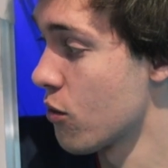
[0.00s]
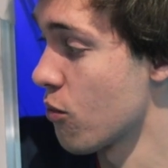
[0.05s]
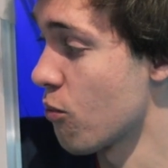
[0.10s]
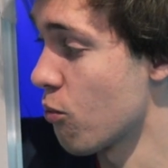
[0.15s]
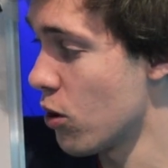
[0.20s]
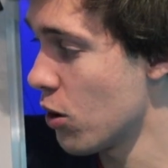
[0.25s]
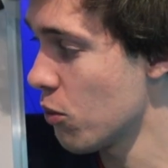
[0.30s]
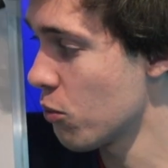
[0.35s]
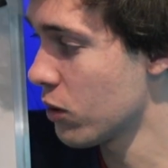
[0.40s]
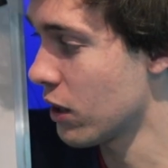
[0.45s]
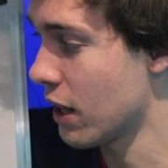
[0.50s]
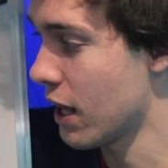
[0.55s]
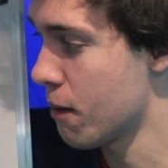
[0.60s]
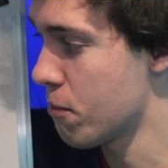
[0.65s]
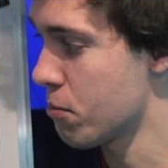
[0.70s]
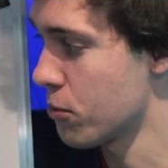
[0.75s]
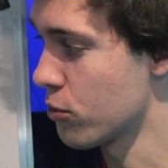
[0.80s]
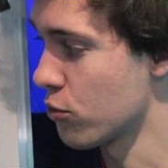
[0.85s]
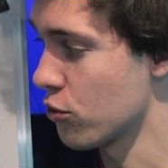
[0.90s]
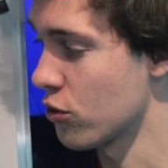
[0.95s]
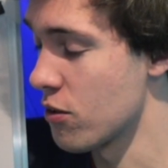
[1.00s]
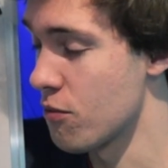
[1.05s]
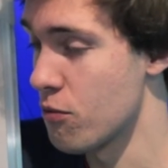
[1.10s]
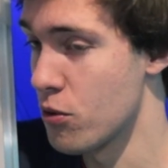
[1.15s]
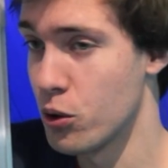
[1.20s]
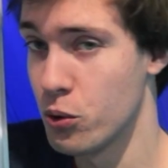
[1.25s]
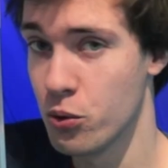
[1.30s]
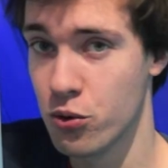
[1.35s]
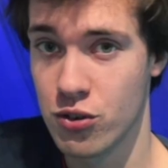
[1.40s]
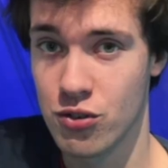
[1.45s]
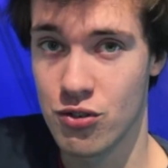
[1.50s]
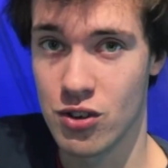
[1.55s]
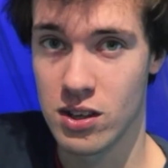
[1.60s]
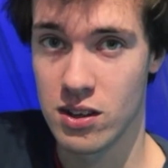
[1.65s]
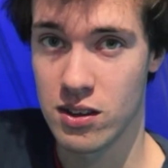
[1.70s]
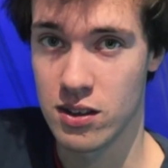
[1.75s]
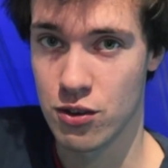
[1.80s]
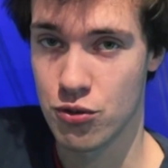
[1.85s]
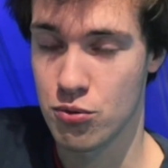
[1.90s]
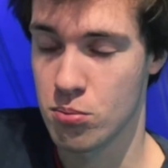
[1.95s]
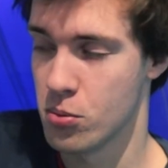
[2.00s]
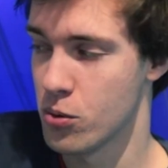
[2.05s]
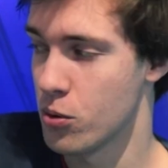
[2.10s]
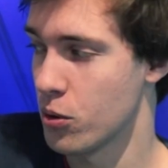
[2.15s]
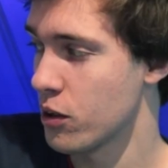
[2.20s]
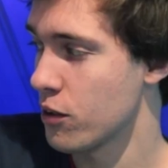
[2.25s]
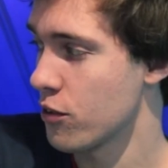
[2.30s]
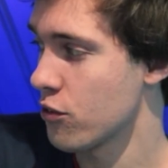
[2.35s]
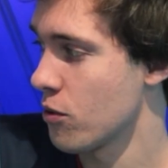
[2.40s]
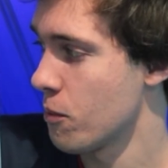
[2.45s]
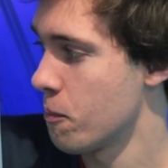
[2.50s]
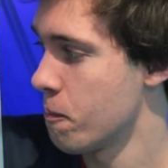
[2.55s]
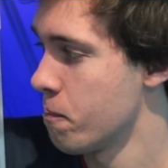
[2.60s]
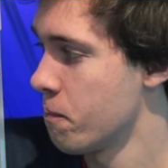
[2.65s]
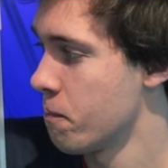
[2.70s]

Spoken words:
What will happen to the voltage in this point?